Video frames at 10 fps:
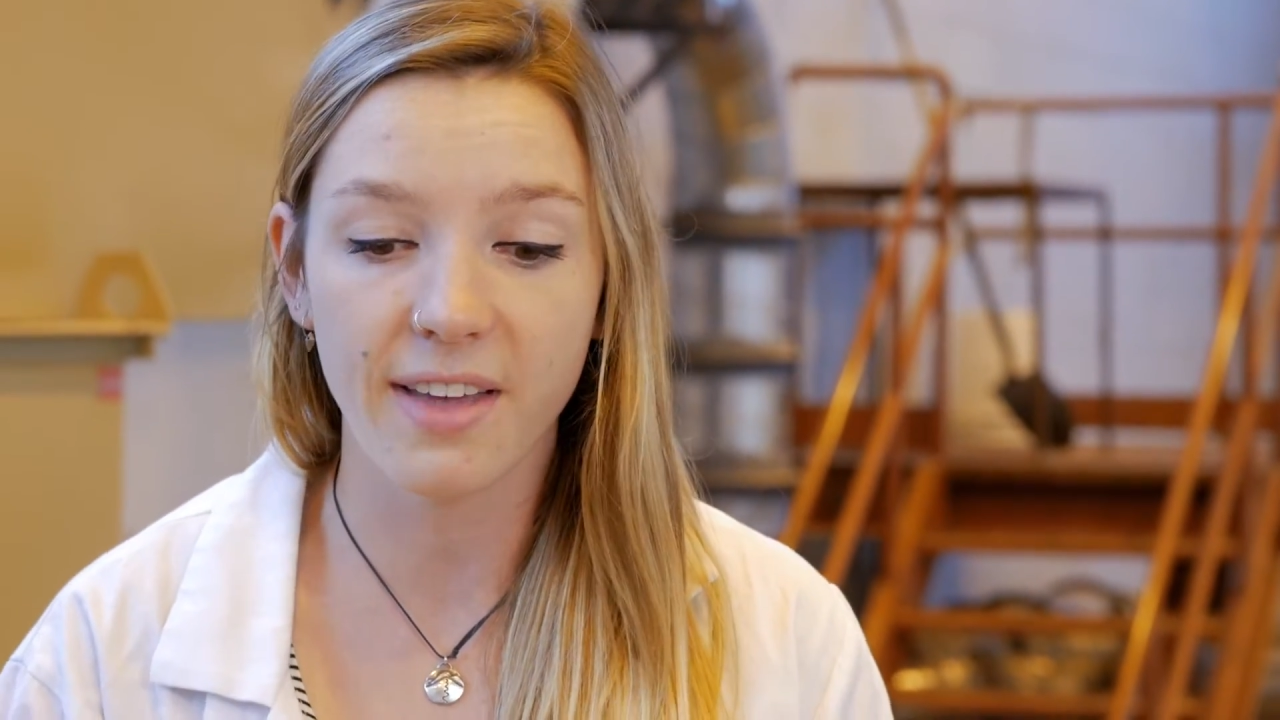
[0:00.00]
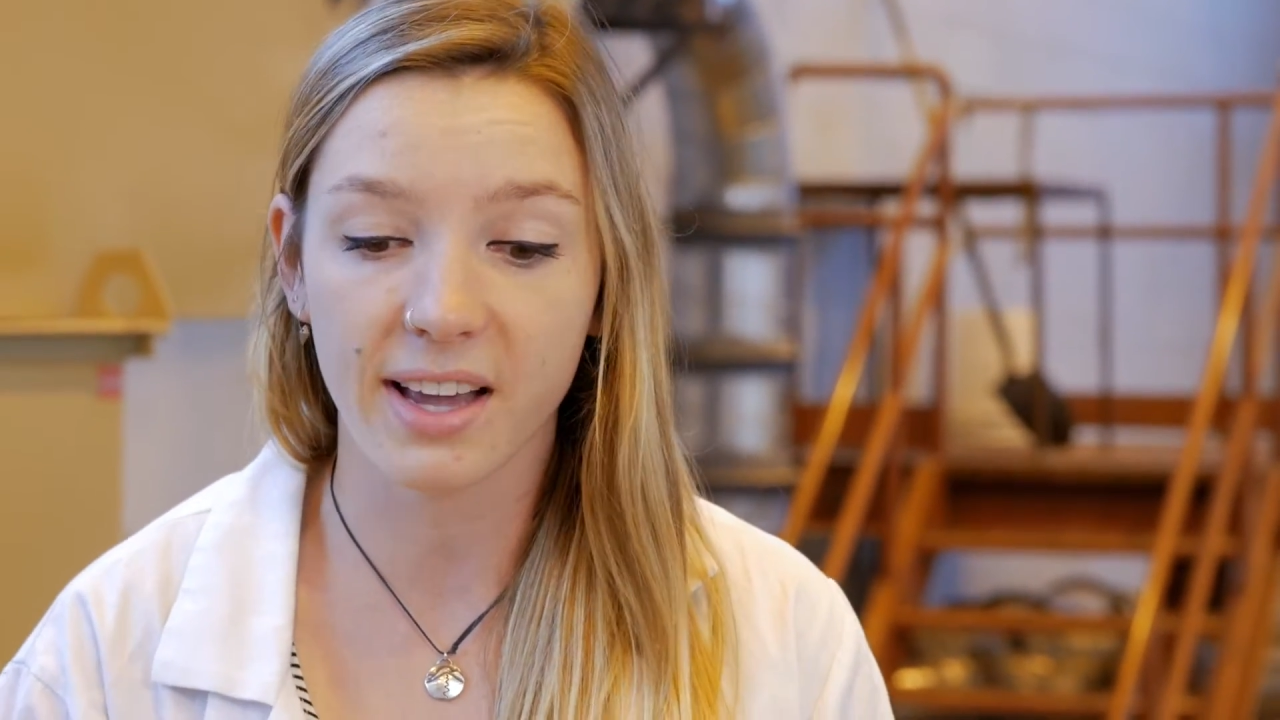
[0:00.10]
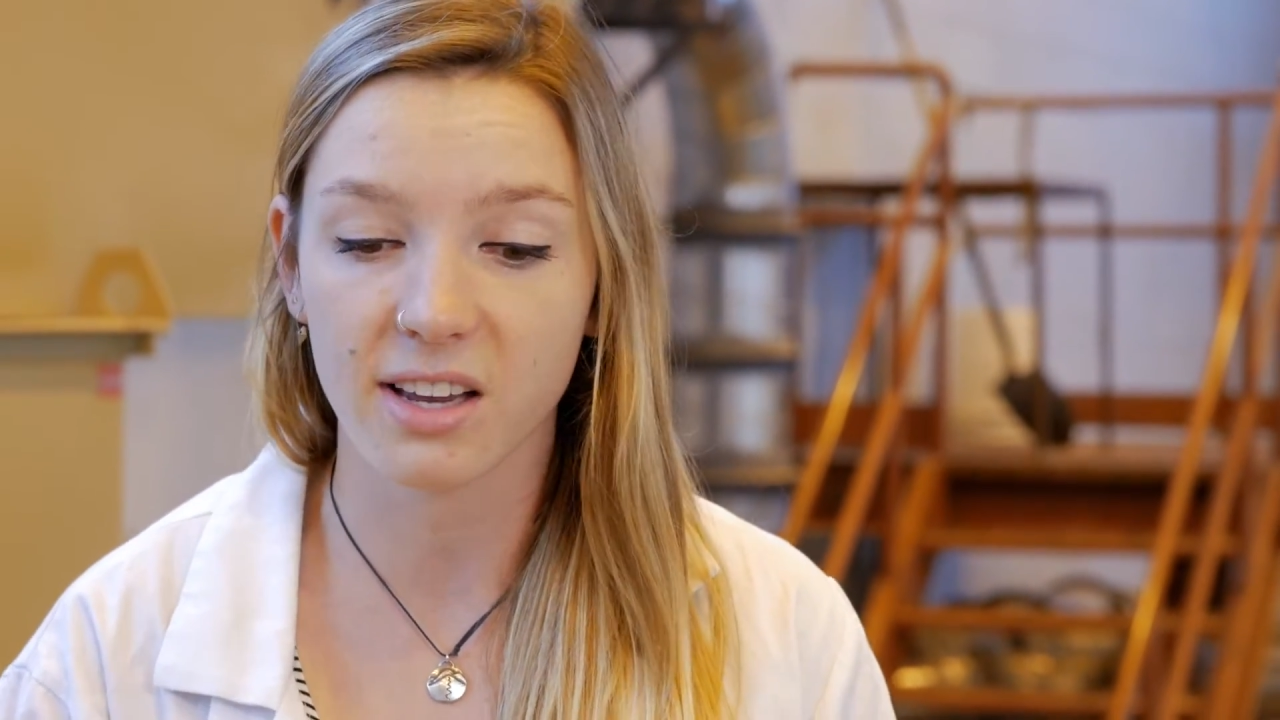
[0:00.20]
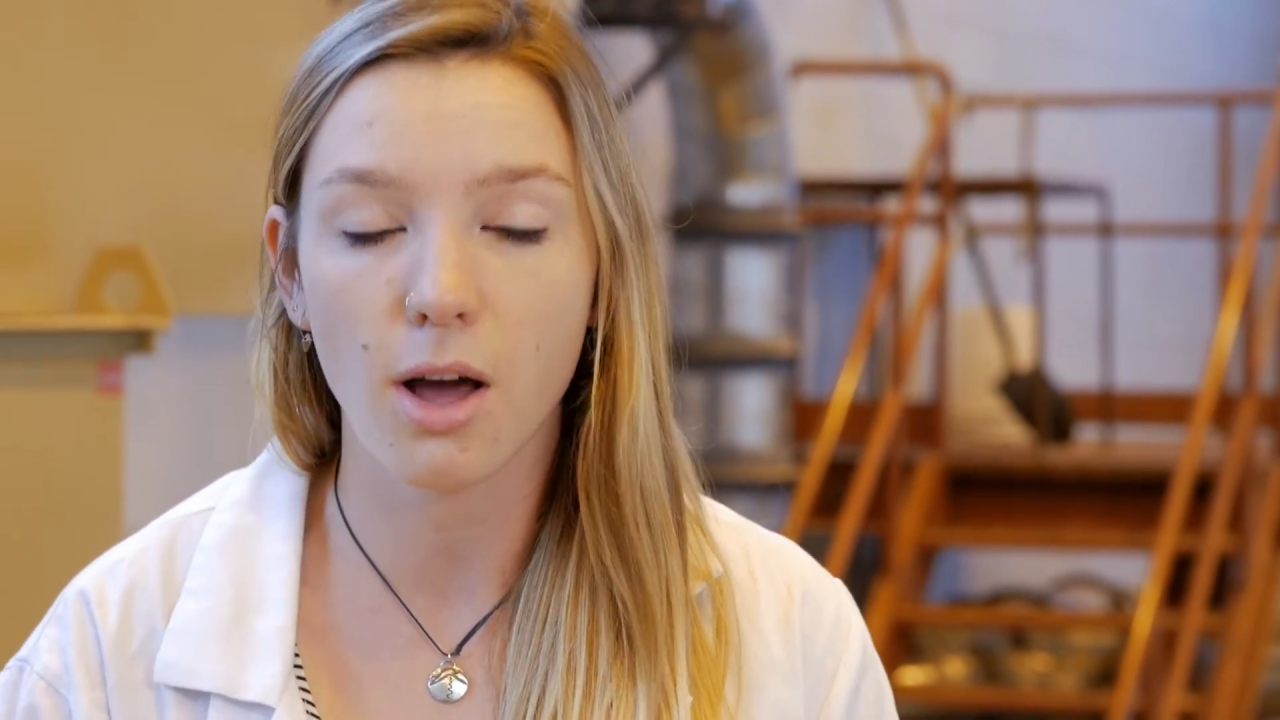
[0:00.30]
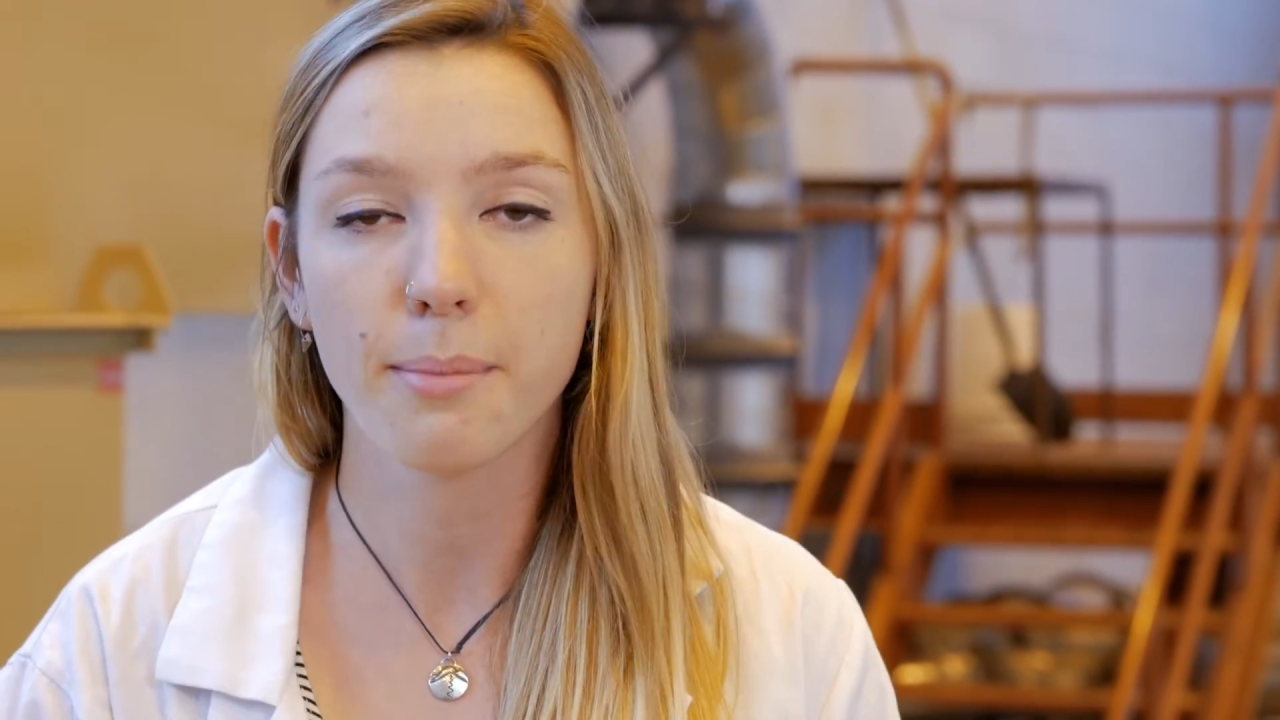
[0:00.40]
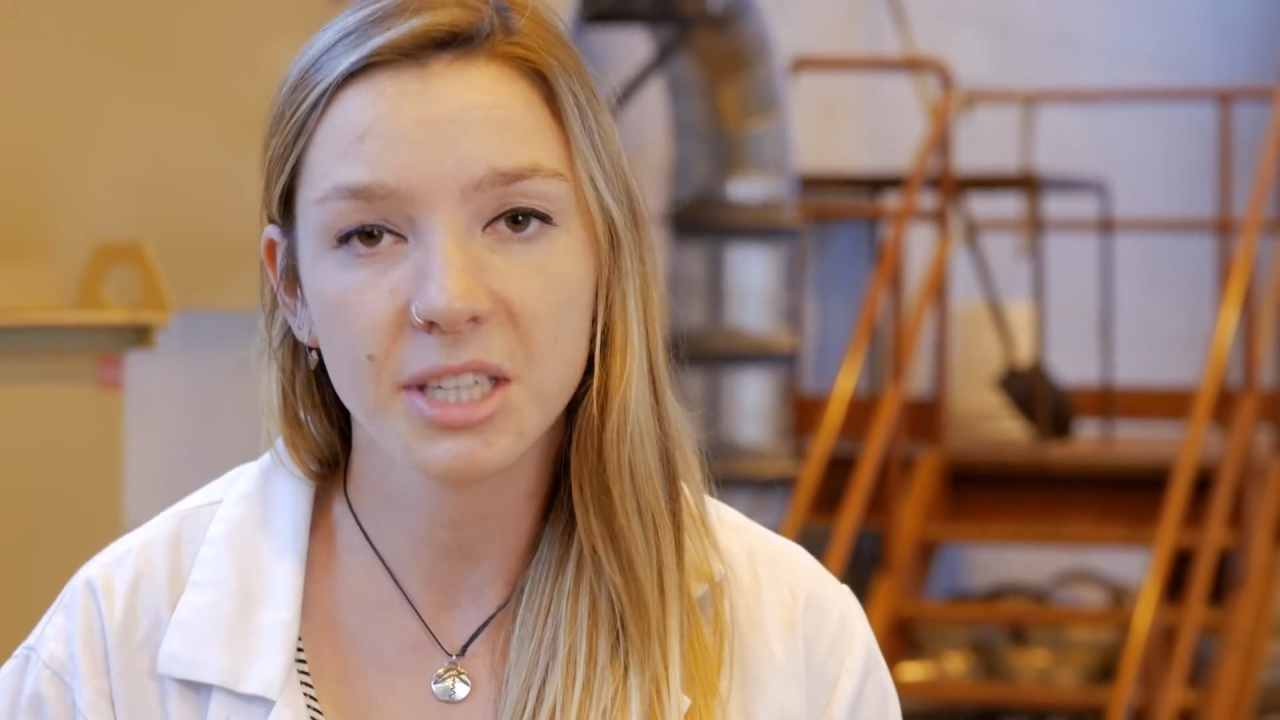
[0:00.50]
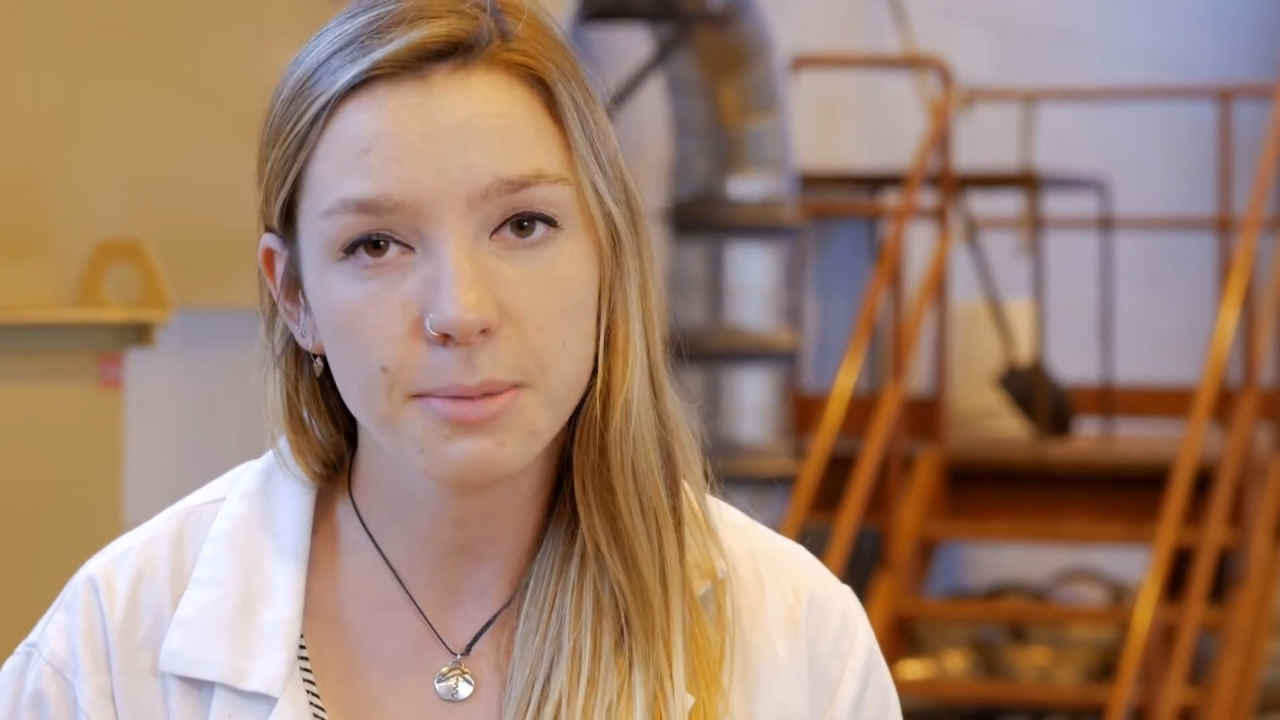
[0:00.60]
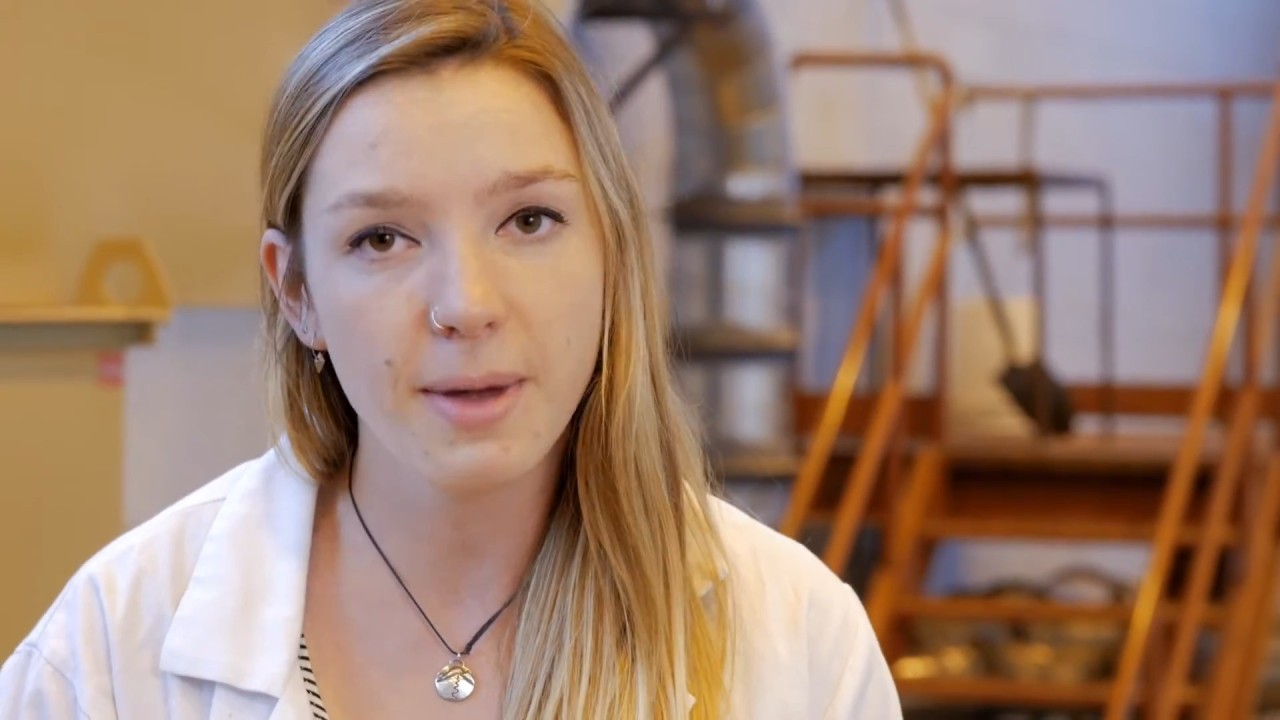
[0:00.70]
economics